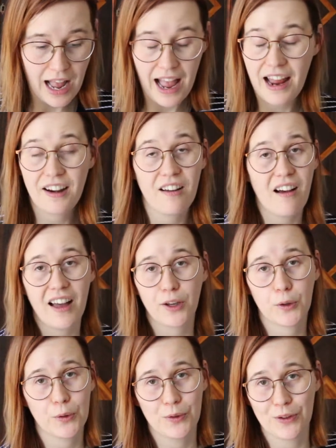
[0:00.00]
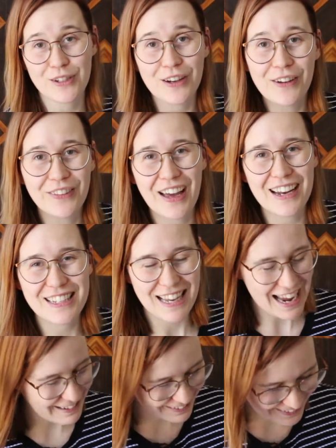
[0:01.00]
And I could not turn that
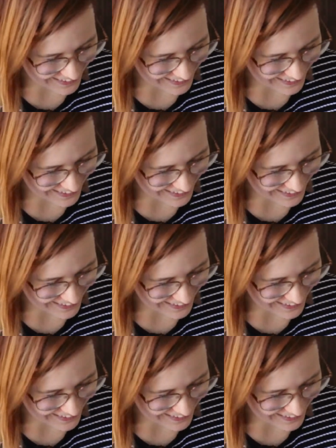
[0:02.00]
down.